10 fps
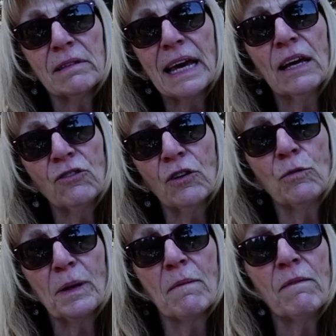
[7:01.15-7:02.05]
the eggshells
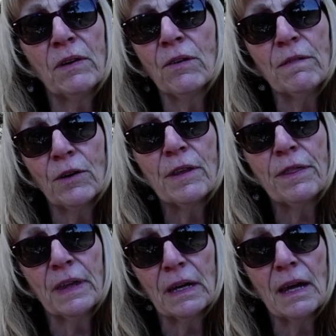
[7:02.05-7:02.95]
become very, very
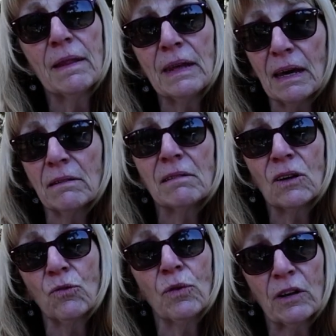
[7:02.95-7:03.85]
thin, and the eggs
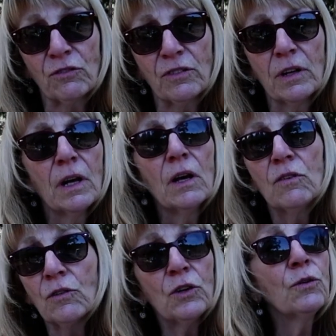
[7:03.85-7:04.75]
get crushed.
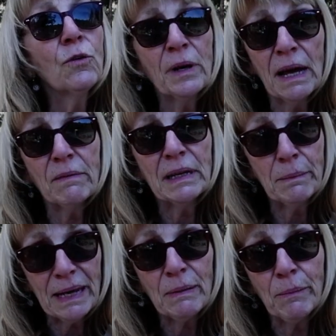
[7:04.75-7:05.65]
So you don't have any
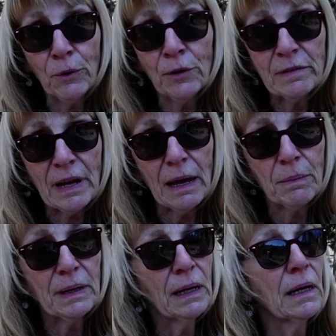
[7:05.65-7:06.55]
baby birds
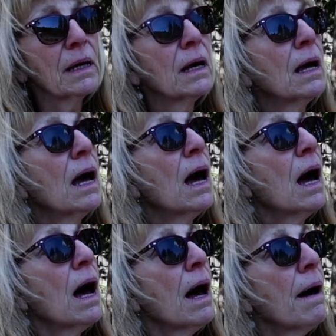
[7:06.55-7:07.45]
happening.
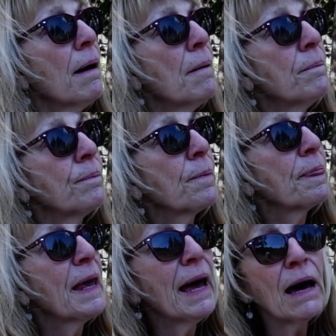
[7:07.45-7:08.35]
Now,
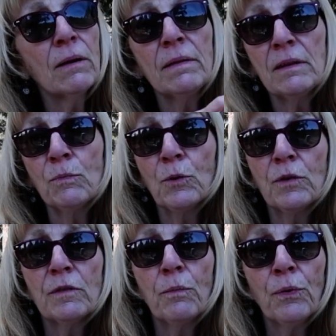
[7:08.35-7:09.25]
how did these
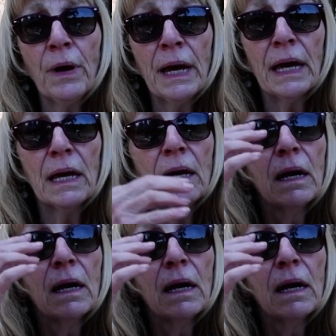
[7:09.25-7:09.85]
birds of prey